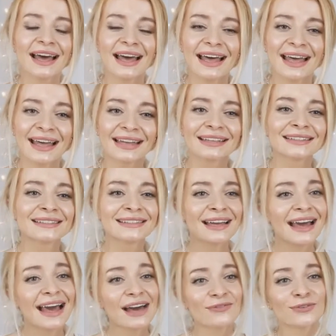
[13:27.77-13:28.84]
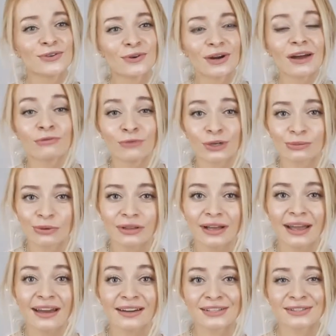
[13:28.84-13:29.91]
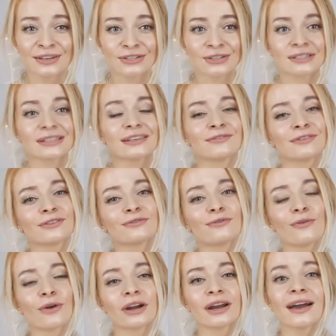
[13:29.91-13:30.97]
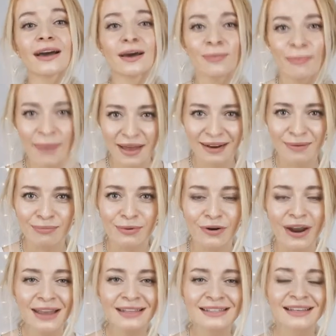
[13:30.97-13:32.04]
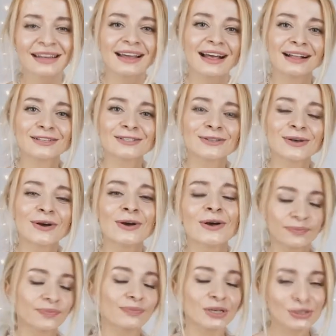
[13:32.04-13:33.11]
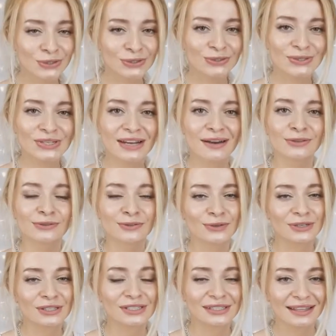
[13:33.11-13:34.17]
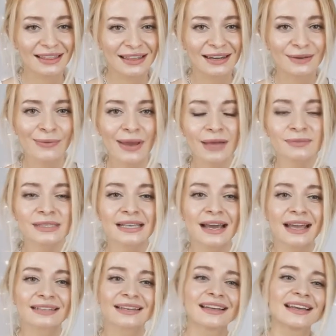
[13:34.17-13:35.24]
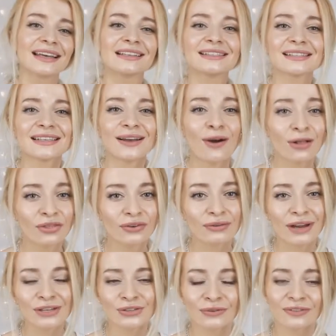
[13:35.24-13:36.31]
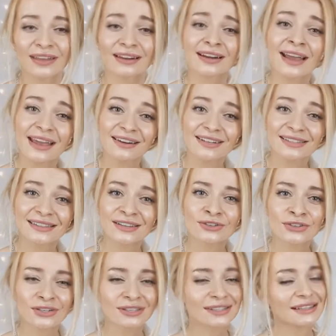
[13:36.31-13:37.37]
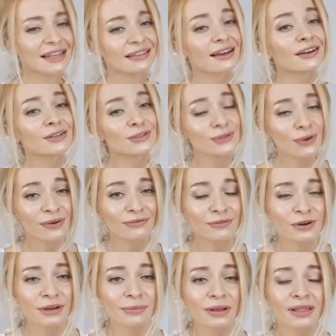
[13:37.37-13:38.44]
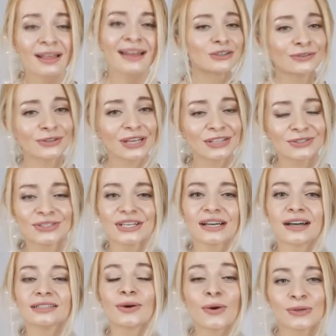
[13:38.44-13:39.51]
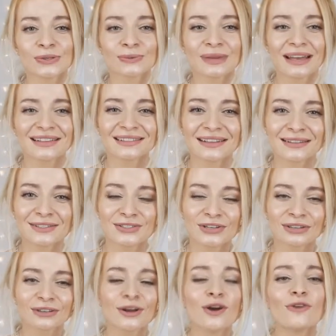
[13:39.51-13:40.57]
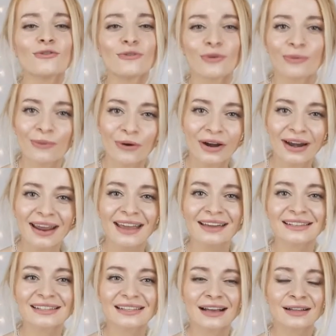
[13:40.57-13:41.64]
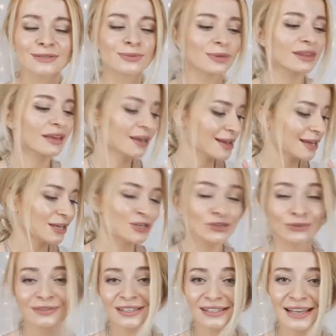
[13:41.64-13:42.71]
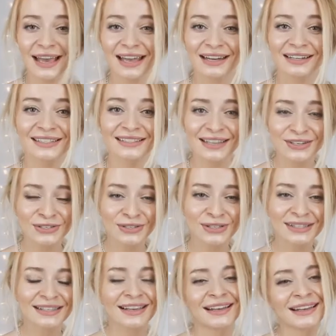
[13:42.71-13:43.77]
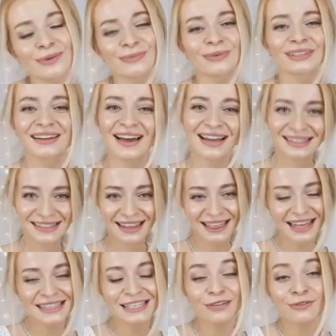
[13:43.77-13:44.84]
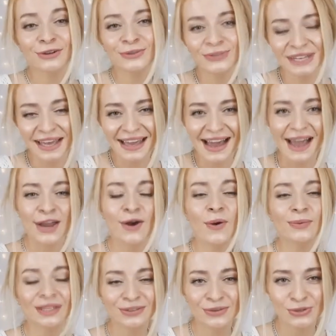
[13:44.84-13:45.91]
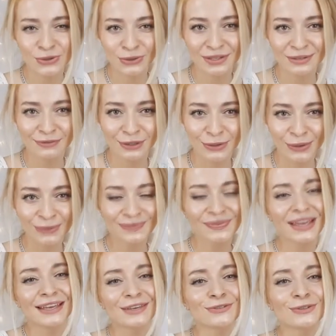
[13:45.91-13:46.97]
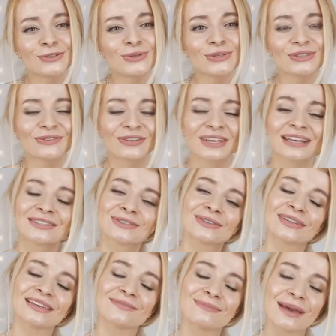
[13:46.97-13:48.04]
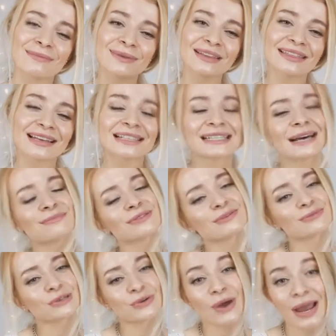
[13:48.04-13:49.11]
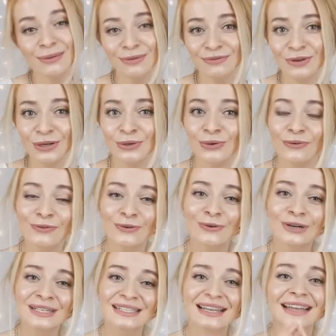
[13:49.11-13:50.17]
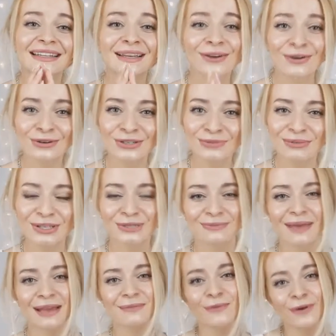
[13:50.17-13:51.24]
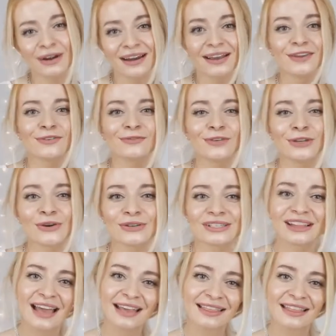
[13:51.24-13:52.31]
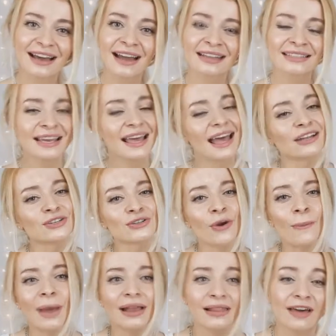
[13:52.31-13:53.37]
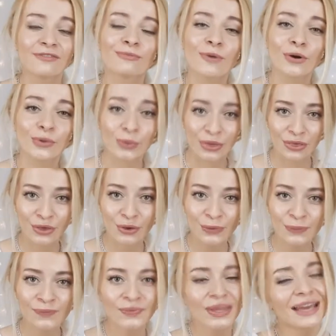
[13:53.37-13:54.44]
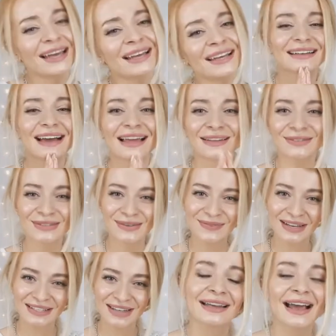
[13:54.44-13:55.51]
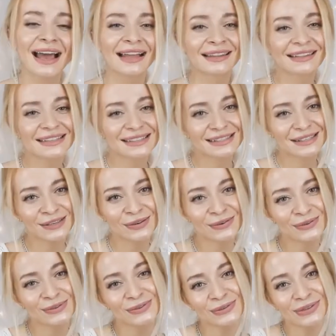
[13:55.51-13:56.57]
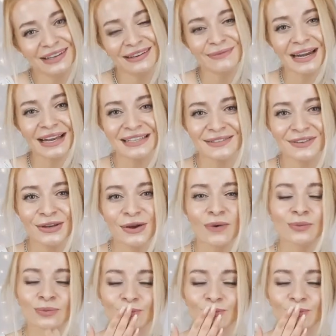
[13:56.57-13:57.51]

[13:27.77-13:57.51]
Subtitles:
and have your affordable hair extensions even for a better price. Also, make sure to check out of course their website and see all the range of their hair extensions that are so affordable. Don't forget to check out Awesome Hairstyles channel for more hairstyles with each of these hair extensions. But guys, that's it for today. I hope that you enjoyed this video. If you do, don't forget to give me a big thumbs up, subscribe if you're new of course, and encourage me to make more videos like that and show my life more with you. I love you so much and see you soon in my next video.